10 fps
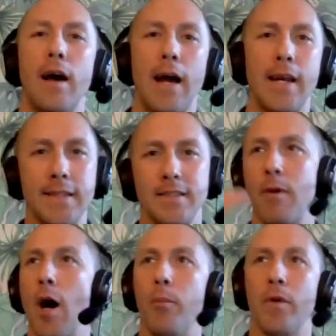I need some
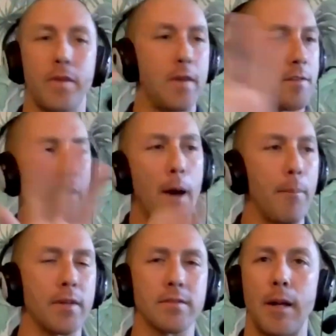help with these
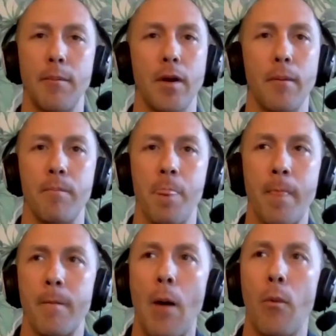topics and
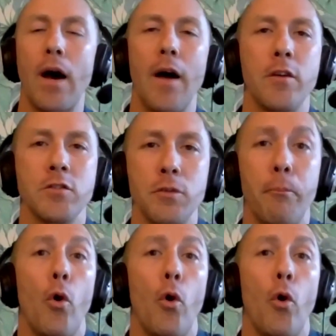I want others to